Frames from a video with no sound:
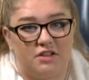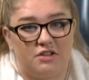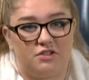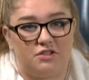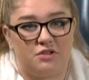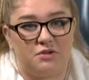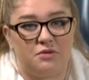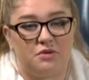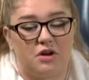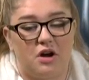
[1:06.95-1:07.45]
the
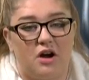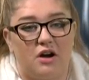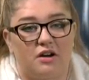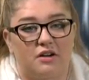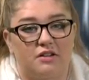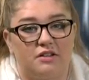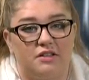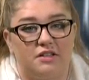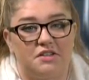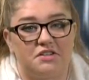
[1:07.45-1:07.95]

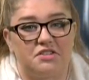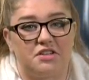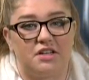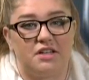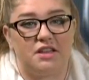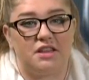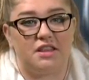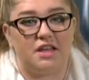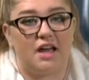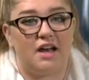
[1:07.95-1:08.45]
two-car
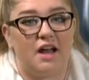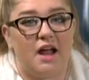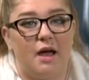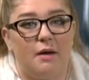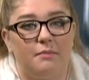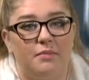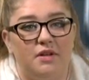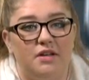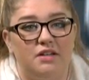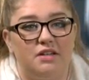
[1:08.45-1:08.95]
collision that
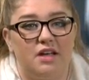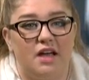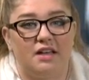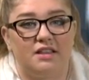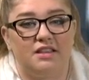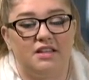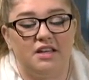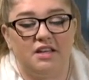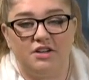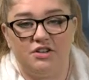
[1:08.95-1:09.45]
happened
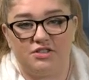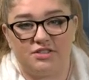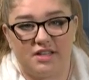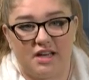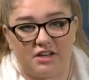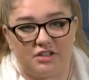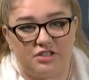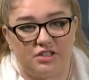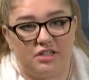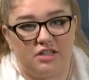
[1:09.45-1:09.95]
at the
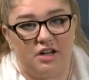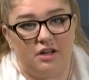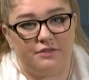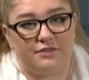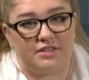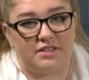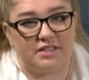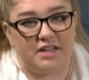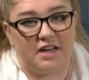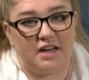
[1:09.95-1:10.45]
intersection
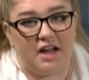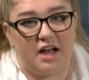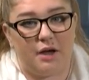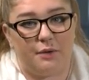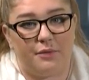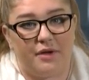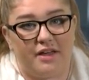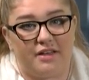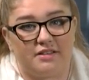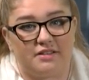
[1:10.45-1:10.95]
of State
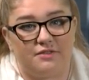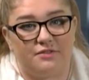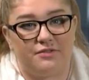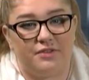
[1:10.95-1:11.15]
Highway